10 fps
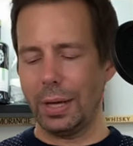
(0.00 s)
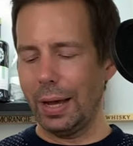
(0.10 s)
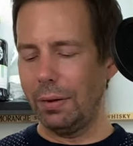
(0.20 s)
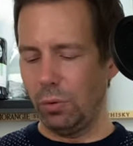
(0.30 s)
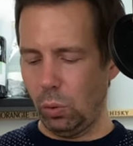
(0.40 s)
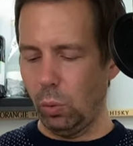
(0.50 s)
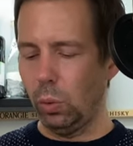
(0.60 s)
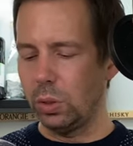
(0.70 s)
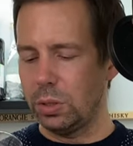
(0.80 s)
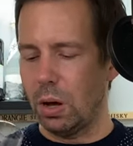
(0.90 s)
kind of
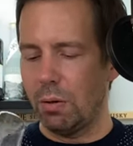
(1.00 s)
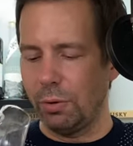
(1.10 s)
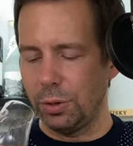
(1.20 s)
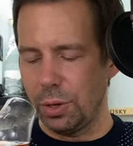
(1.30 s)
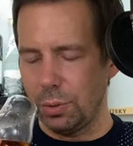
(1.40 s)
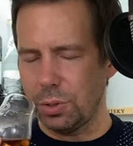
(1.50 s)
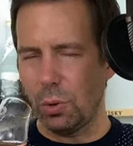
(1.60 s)
old novel note,